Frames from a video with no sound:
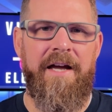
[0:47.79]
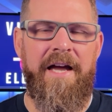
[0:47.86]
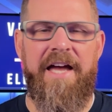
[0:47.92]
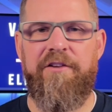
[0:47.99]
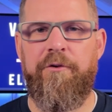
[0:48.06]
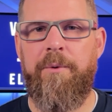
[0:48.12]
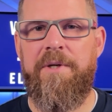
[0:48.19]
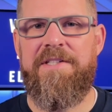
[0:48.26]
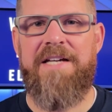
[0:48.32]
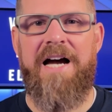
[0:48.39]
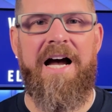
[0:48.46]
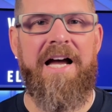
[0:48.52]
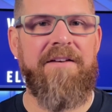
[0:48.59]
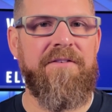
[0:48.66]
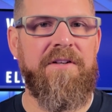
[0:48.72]
As we
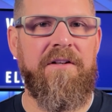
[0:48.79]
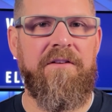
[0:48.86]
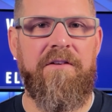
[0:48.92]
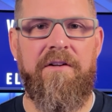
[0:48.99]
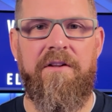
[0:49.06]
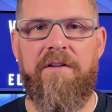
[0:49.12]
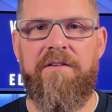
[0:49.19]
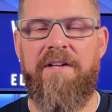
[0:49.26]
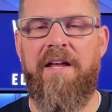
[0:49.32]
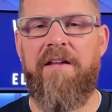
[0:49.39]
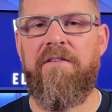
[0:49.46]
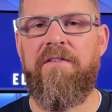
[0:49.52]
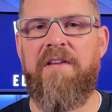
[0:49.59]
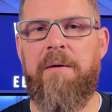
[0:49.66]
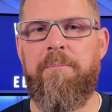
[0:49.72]
dive into the
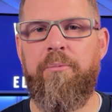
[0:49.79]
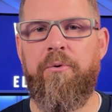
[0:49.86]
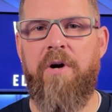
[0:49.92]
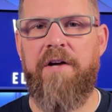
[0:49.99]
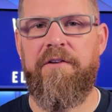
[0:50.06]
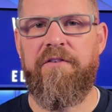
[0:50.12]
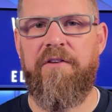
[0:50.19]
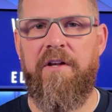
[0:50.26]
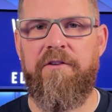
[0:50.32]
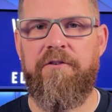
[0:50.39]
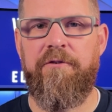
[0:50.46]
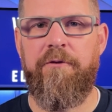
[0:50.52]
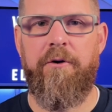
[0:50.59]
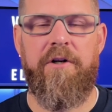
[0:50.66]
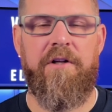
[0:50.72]
10 step
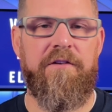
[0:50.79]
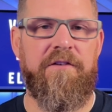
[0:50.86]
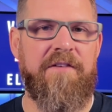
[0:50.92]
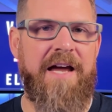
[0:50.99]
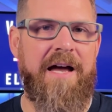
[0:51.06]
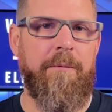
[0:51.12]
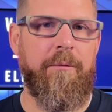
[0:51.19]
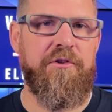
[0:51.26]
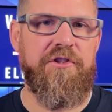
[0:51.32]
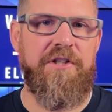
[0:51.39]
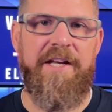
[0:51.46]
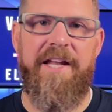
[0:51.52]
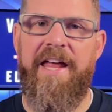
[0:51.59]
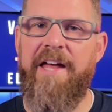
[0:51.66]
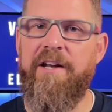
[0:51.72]
process for an
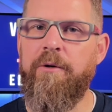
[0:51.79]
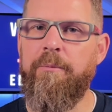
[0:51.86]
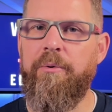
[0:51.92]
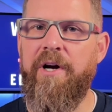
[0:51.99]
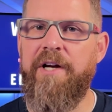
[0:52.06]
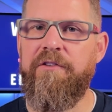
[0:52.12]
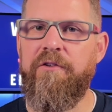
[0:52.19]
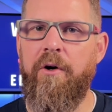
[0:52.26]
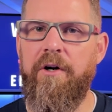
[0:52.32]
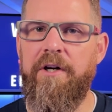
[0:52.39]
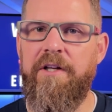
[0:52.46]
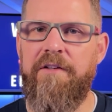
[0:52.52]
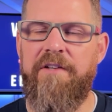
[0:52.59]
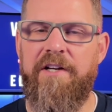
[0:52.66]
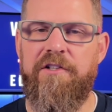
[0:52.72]
establishing an enterprise
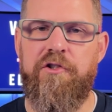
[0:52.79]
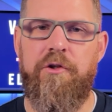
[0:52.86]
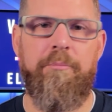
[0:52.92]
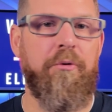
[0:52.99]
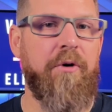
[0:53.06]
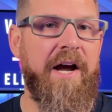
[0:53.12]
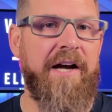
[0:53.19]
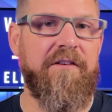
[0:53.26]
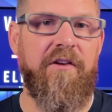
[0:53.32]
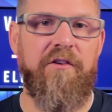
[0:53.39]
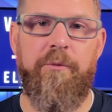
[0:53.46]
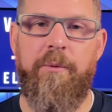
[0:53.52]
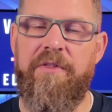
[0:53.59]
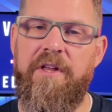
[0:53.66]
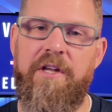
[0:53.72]
architecture
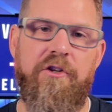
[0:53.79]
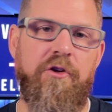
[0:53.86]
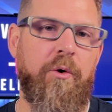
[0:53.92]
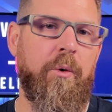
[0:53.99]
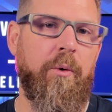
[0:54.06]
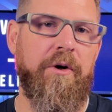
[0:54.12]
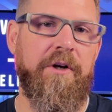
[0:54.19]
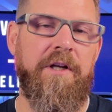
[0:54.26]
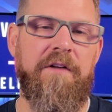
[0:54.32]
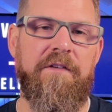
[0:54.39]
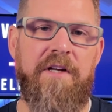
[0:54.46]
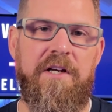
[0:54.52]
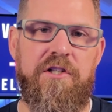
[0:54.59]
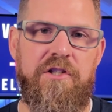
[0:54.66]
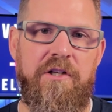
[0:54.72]
practice within your
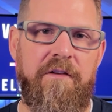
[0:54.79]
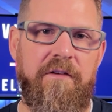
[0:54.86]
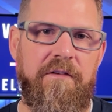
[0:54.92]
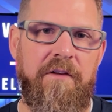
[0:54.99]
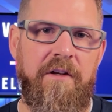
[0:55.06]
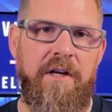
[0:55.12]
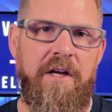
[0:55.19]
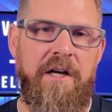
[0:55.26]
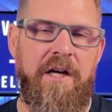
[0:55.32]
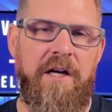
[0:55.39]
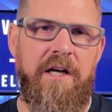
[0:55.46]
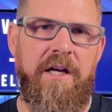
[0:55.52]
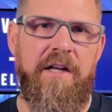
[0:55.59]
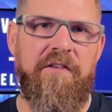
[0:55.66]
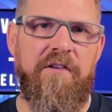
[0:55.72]
organizations,
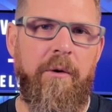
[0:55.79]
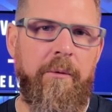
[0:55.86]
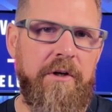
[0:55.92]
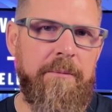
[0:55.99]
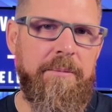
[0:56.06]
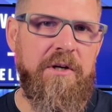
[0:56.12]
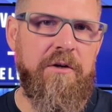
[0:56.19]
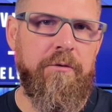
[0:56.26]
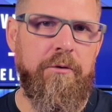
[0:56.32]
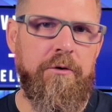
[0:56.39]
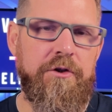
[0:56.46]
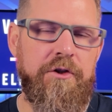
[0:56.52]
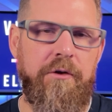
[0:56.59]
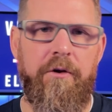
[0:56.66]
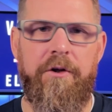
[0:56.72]
it's going to be
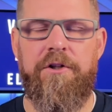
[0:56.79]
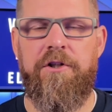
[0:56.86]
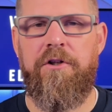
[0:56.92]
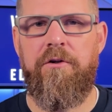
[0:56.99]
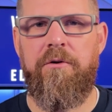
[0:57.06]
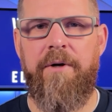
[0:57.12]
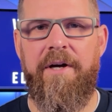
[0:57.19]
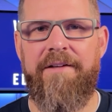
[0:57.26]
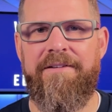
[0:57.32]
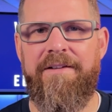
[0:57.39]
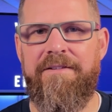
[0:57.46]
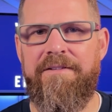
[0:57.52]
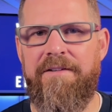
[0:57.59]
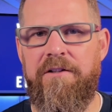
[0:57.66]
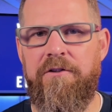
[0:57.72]
crucial on you as a
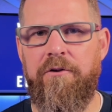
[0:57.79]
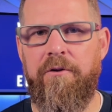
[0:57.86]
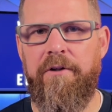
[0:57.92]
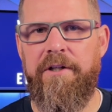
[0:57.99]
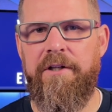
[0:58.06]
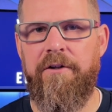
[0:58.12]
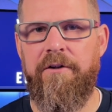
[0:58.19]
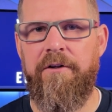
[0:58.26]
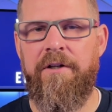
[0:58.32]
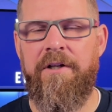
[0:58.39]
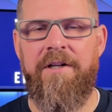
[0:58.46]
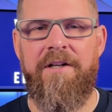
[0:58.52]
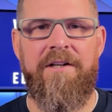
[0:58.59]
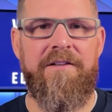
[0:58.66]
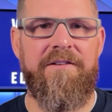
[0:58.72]
senior leader,
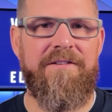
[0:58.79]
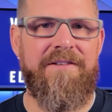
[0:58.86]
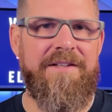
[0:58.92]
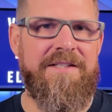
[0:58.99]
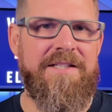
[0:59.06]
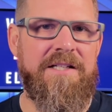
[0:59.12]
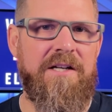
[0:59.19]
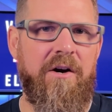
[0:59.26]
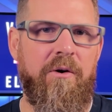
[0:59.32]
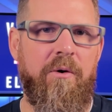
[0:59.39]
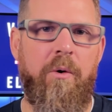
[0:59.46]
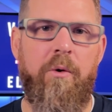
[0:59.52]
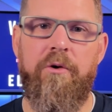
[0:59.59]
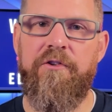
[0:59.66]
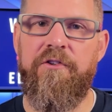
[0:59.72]

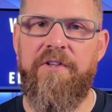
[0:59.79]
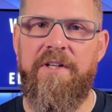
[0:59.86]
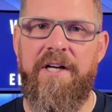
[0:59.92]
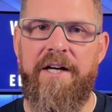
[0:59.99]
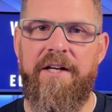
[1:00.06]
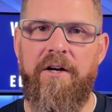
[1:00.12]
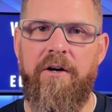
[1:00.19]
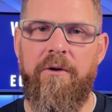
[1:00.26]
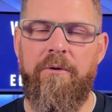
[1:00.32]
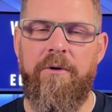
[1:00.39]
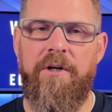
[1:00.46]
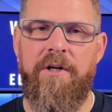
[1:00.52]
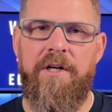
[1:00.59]
CTO, or CIO